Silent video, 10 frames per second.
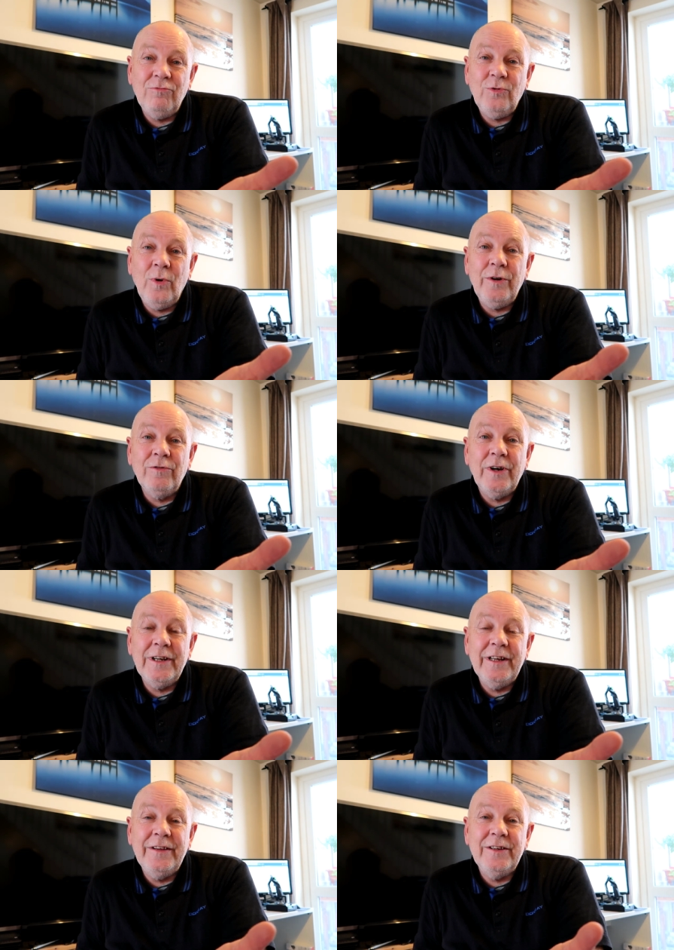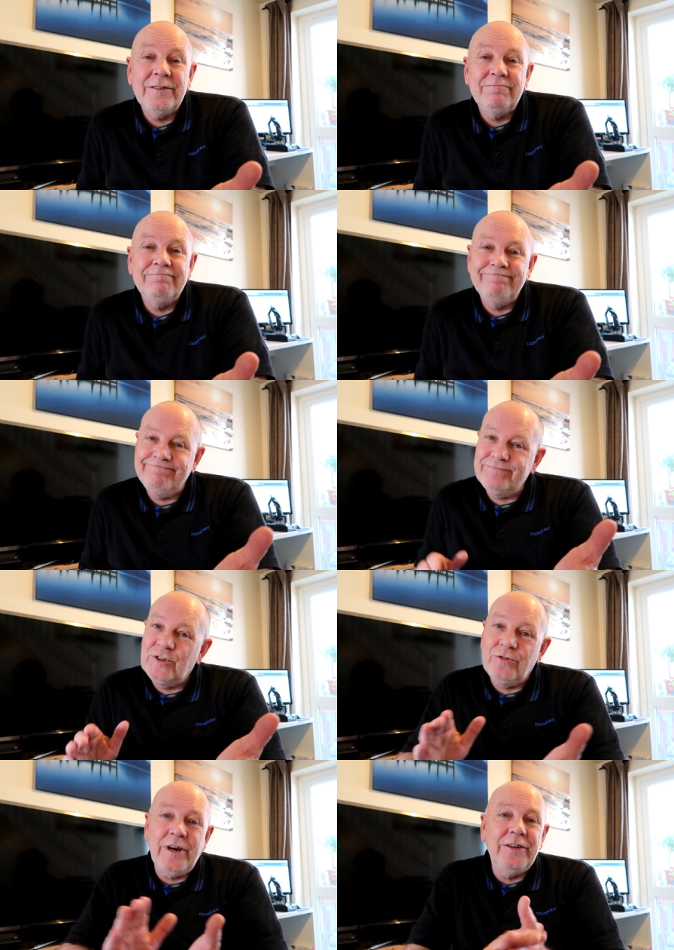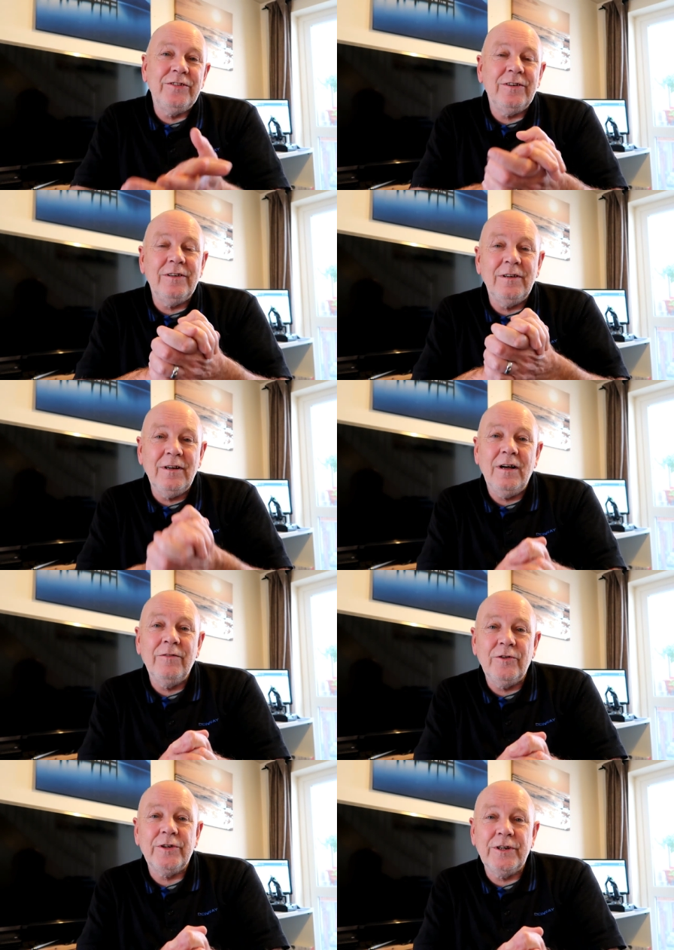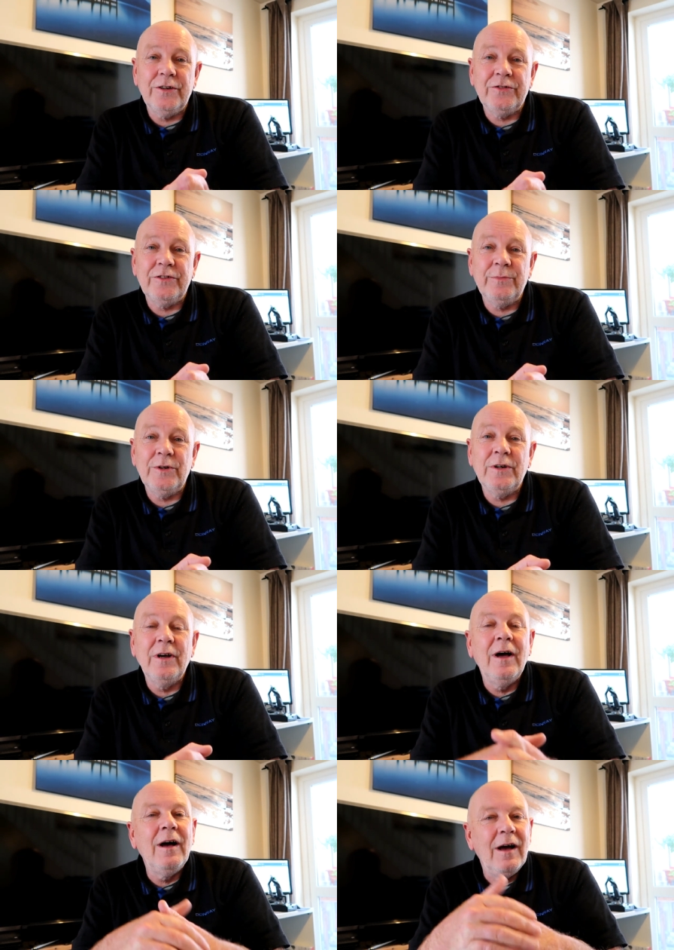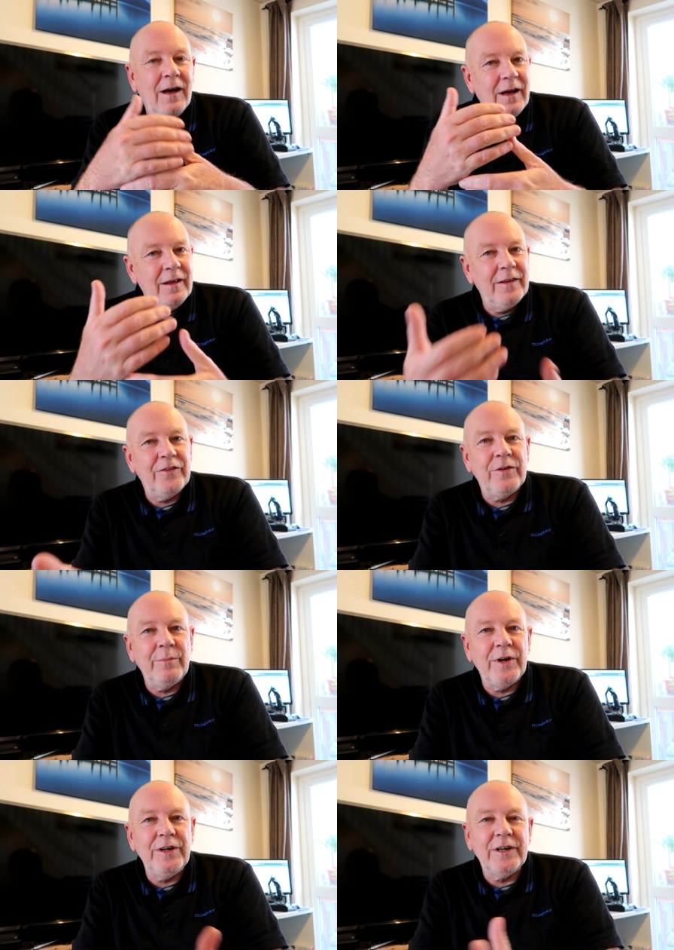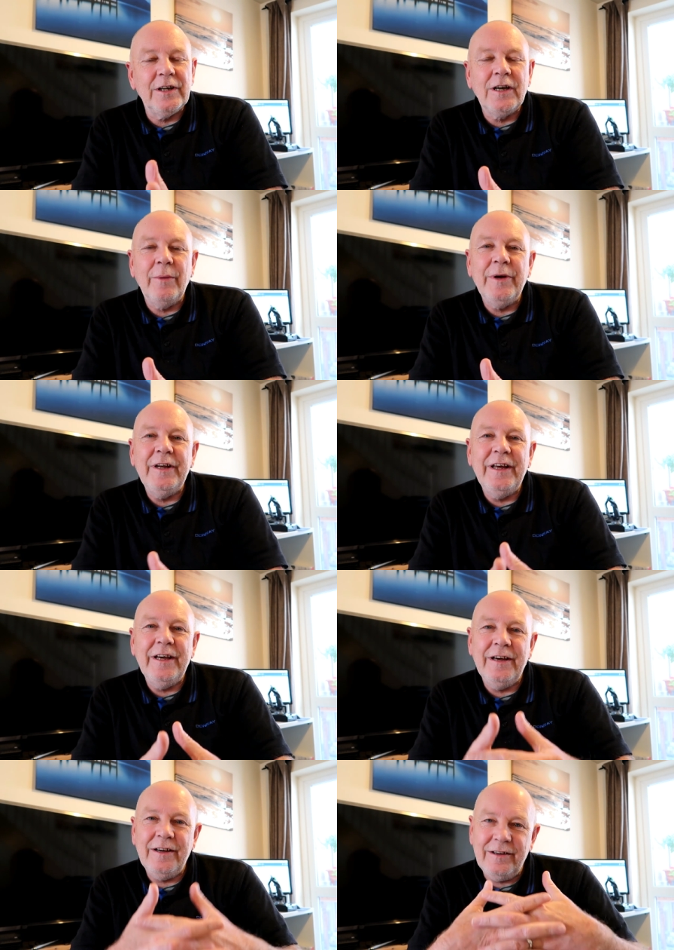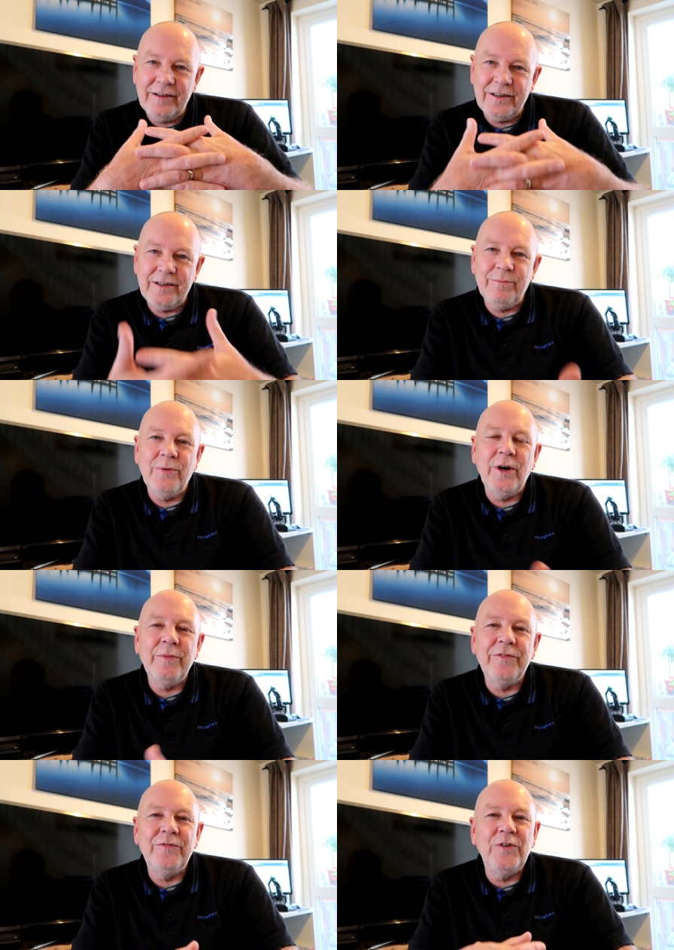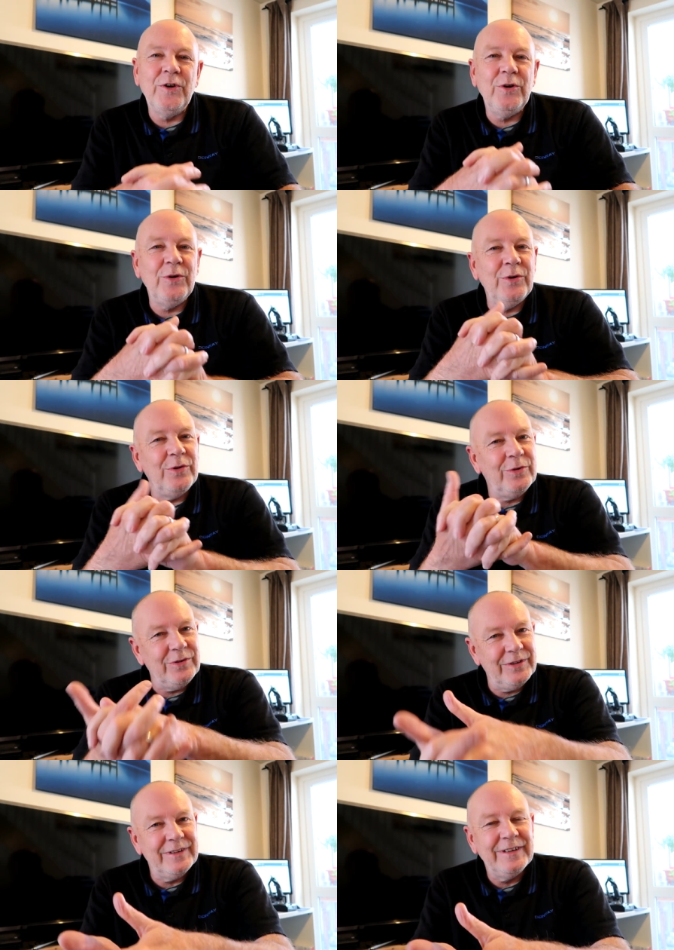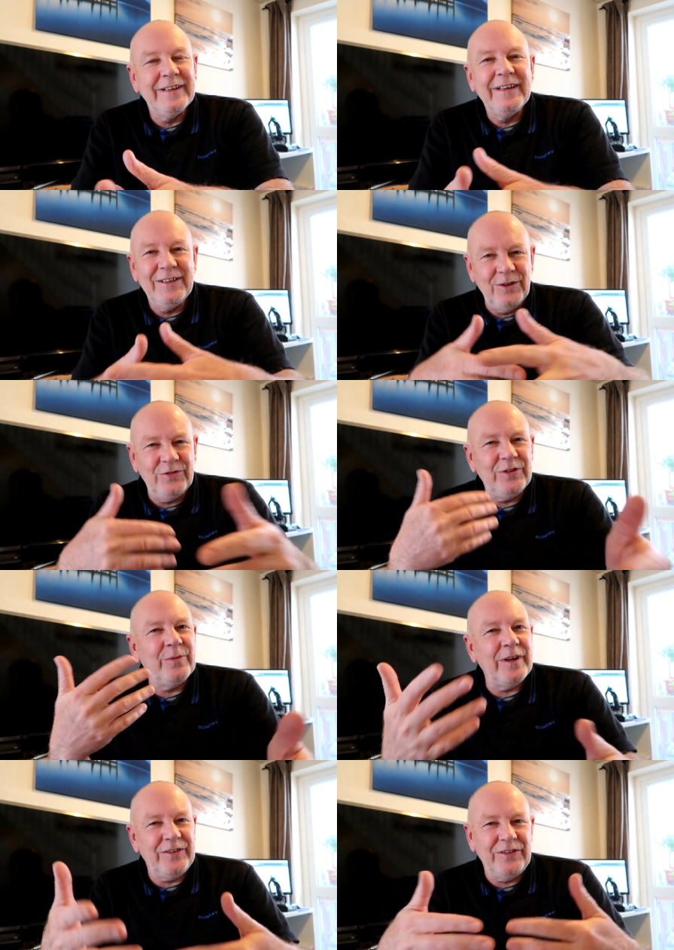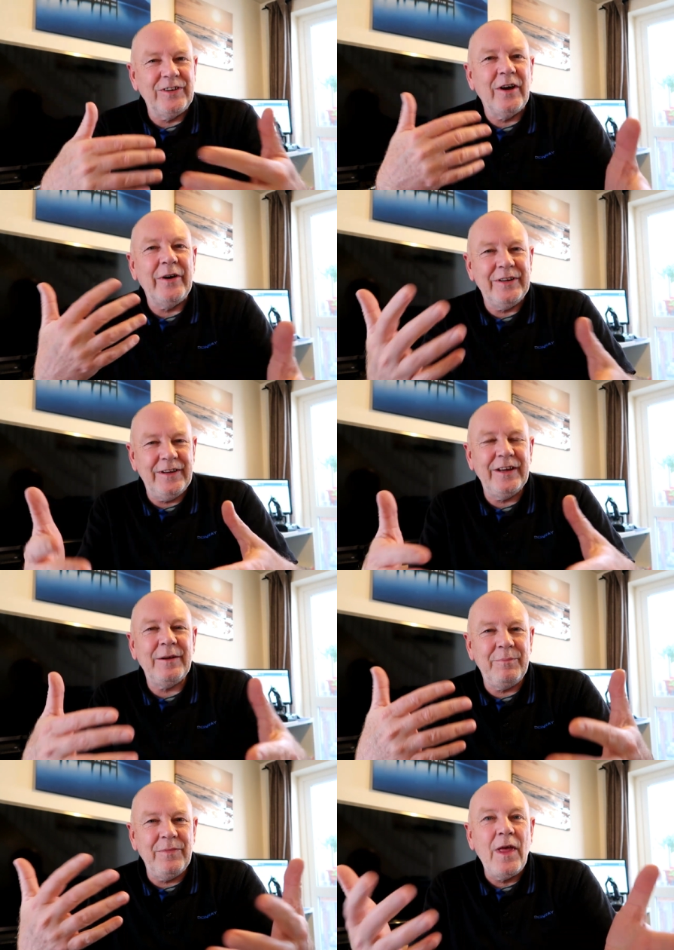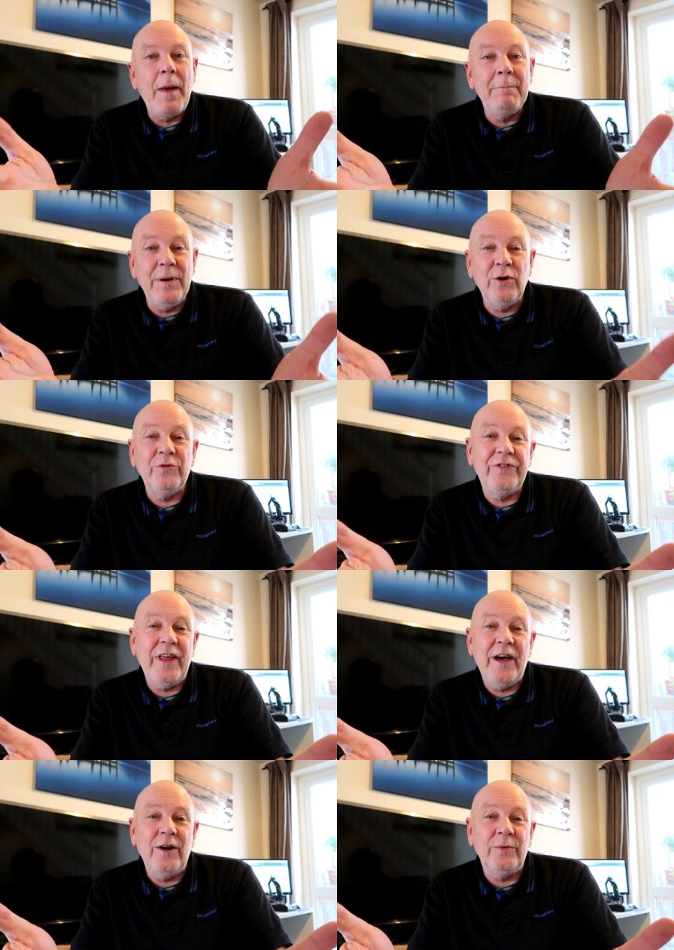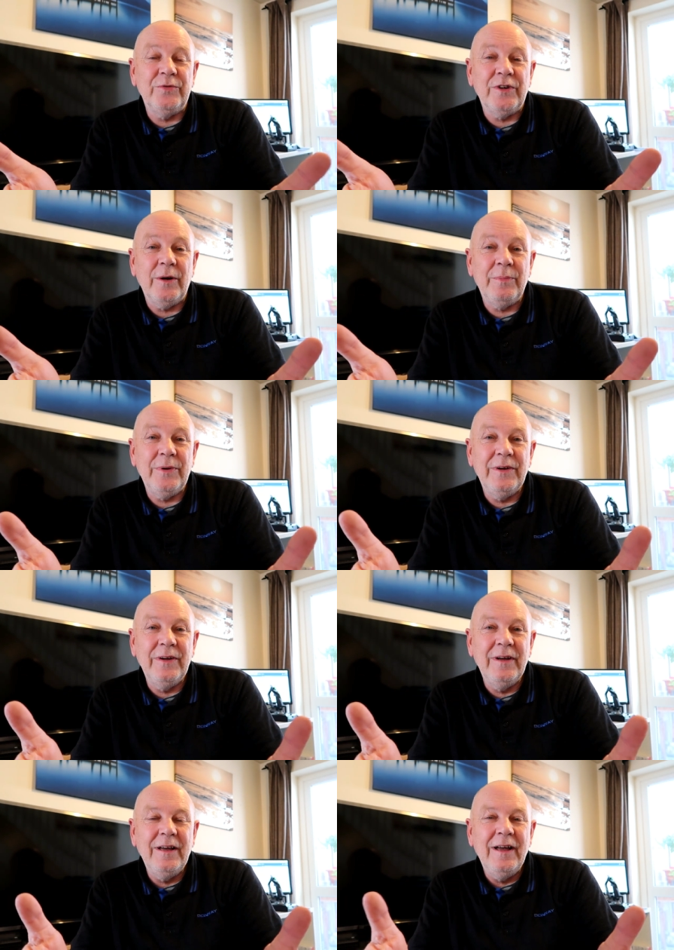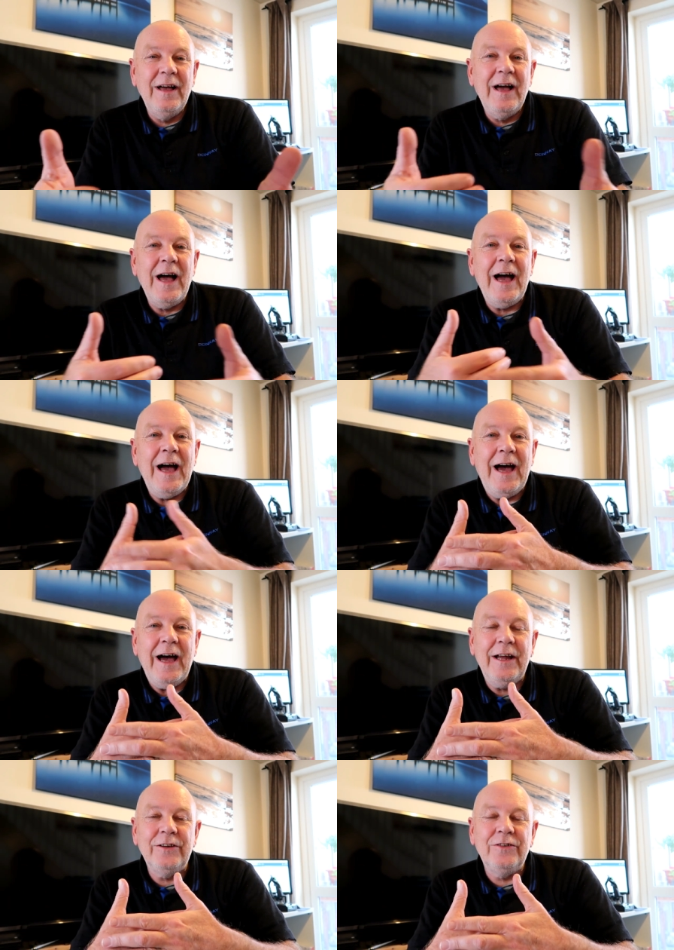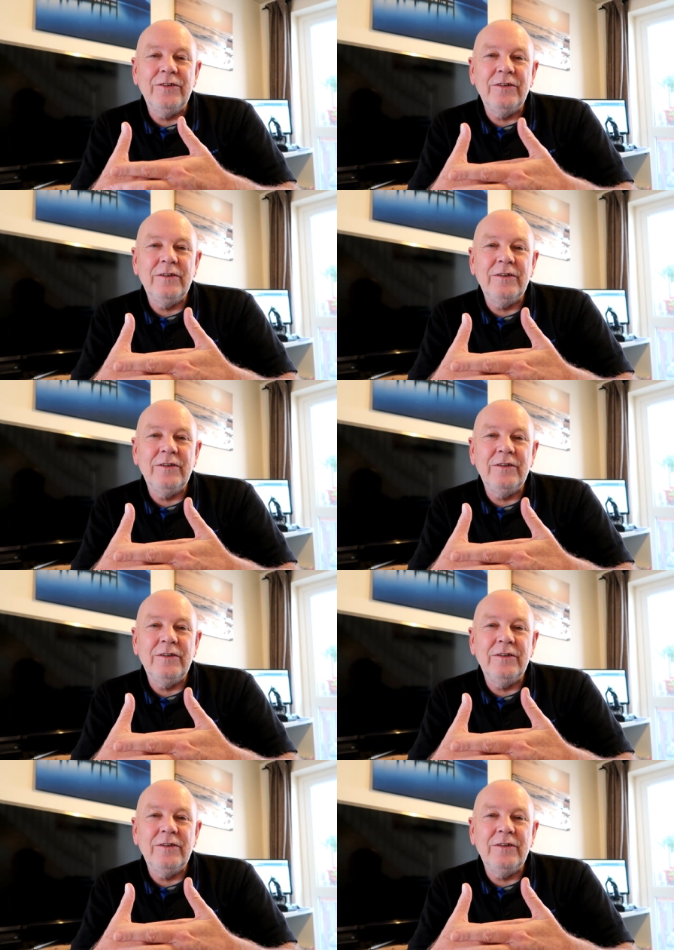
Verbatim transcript: quite rightly, that great, I've got a customer, there's some money going to come in here, can buy my food. You can see where this is going. It builds their hopes up and